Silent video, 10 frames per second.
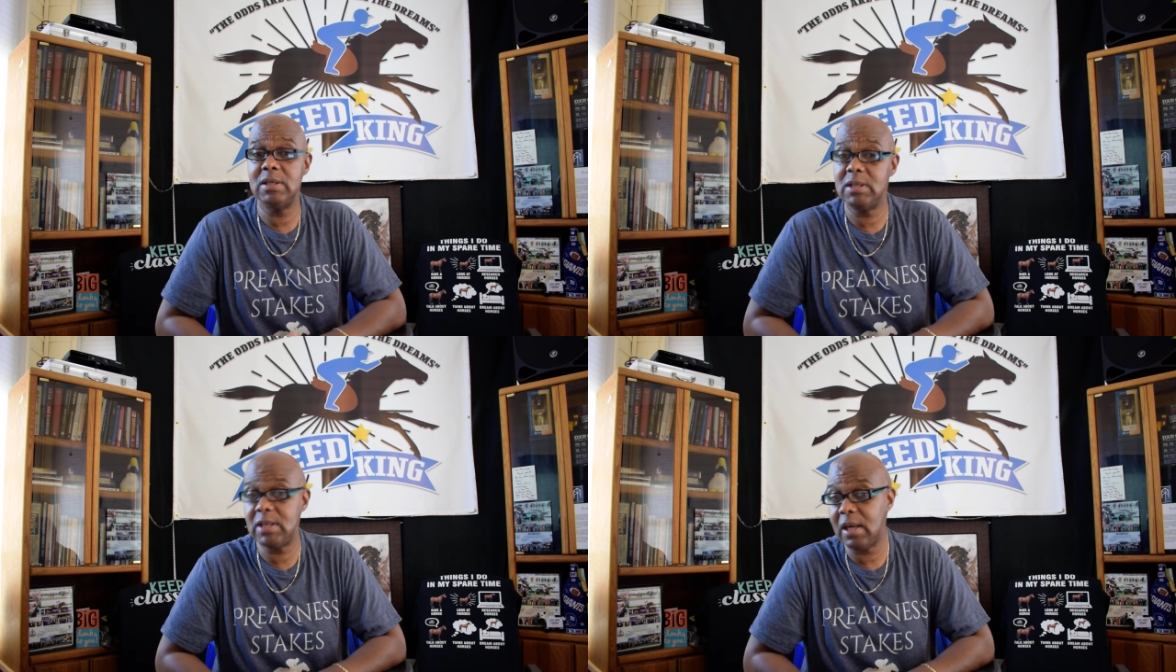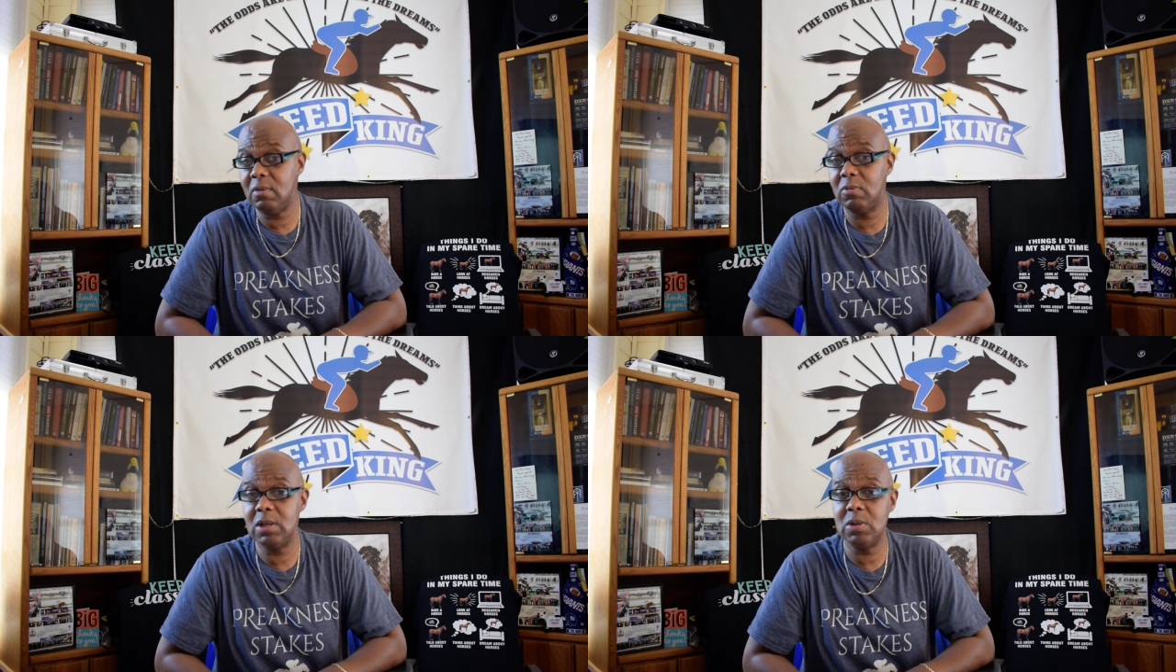
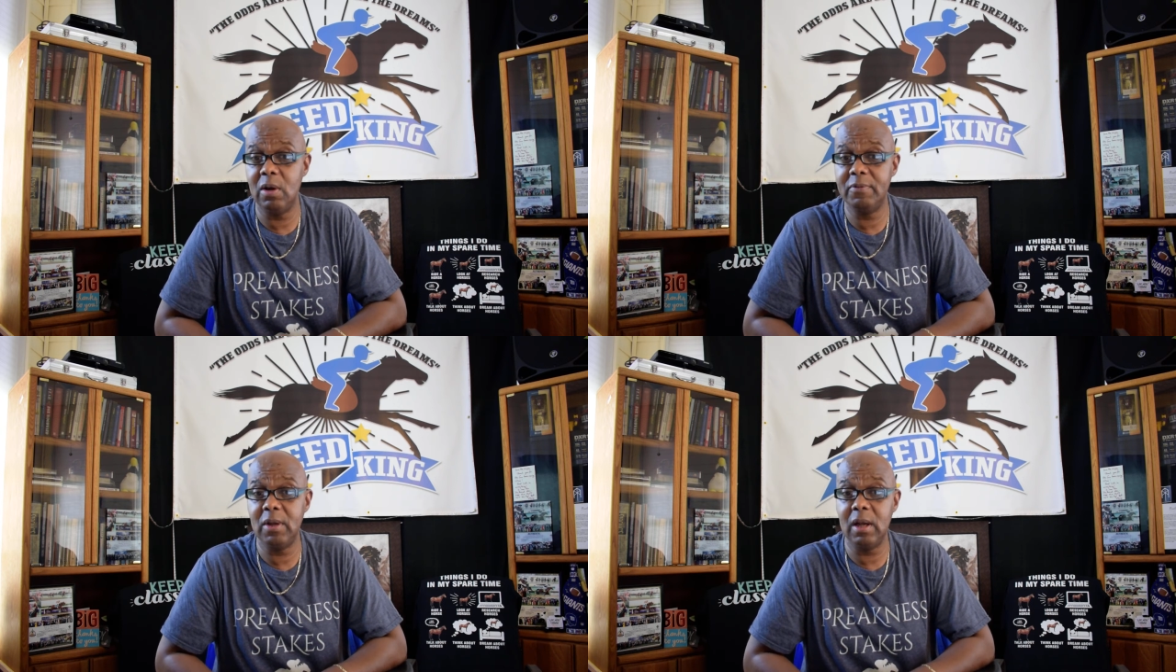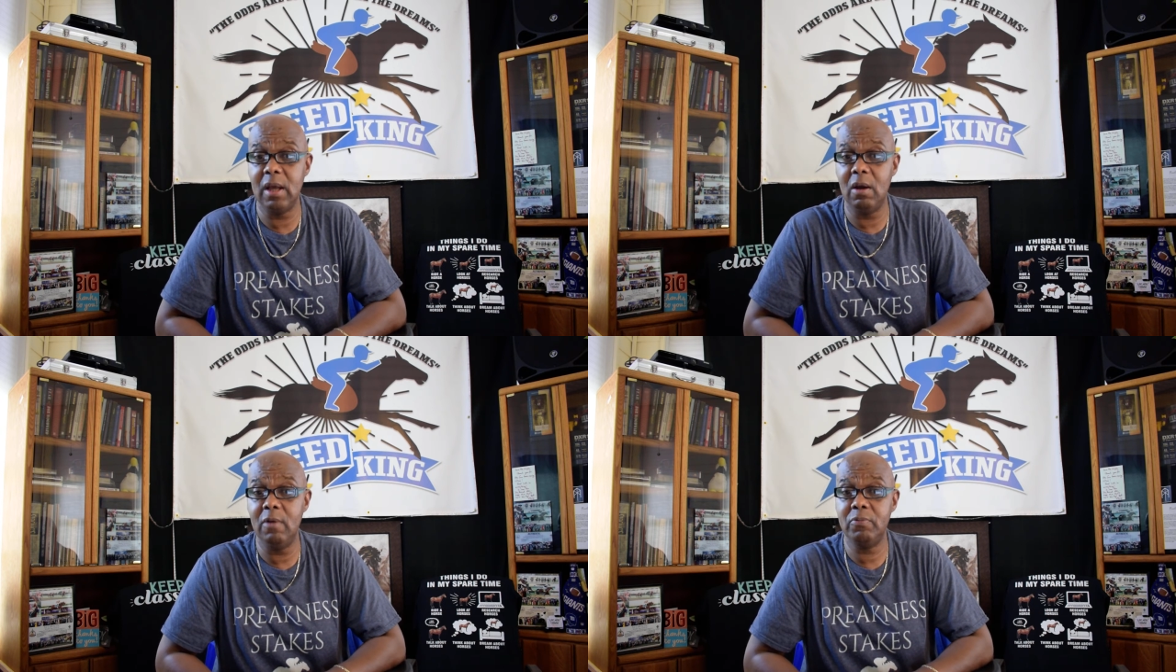Second race off the
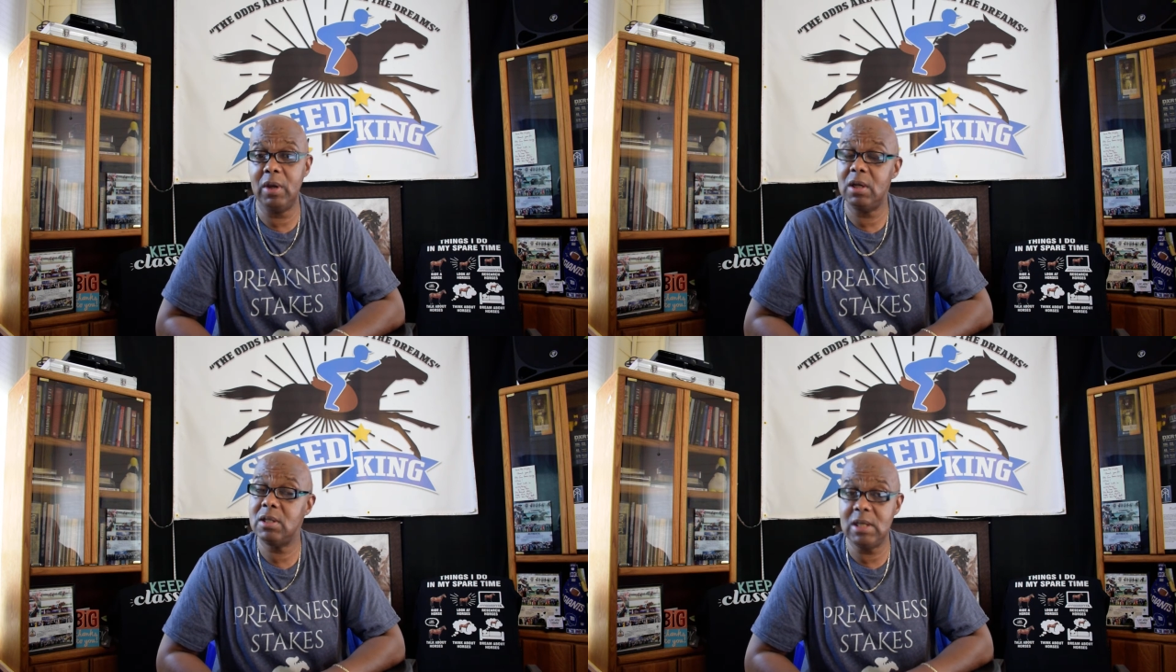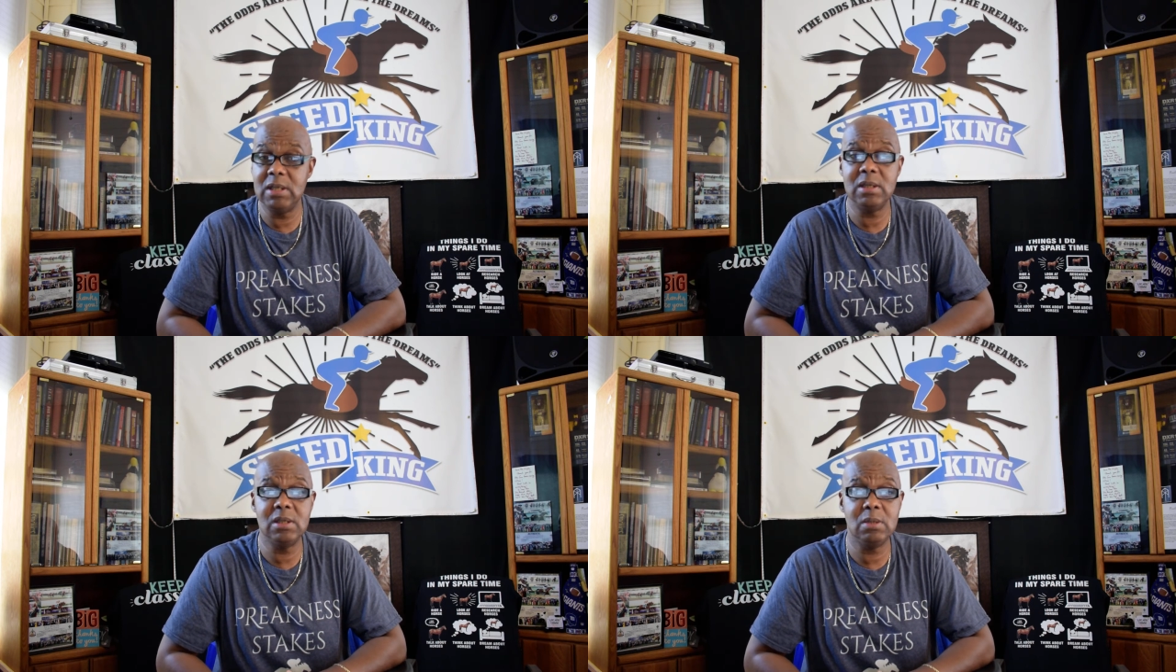layoff, ran a
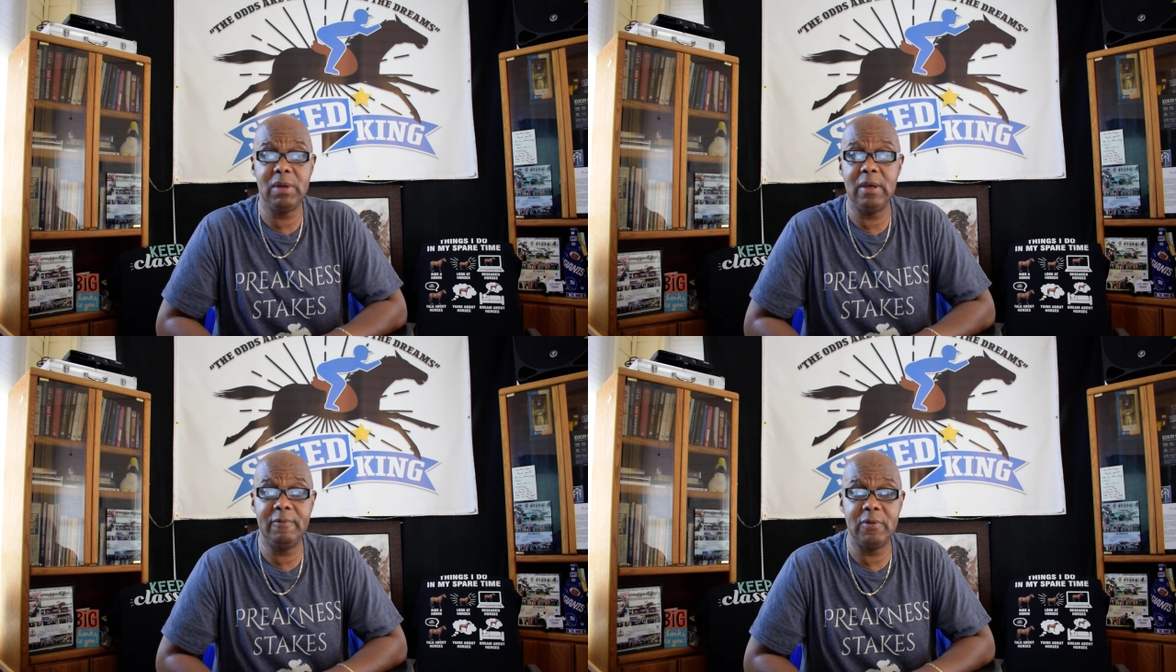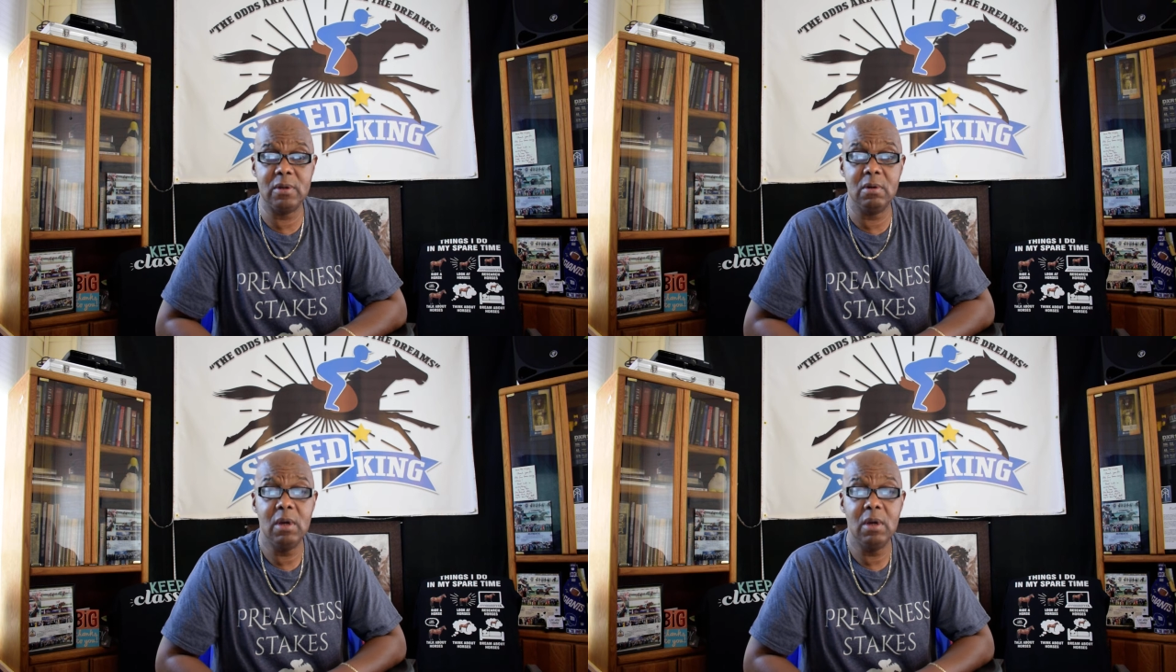decent speed figure,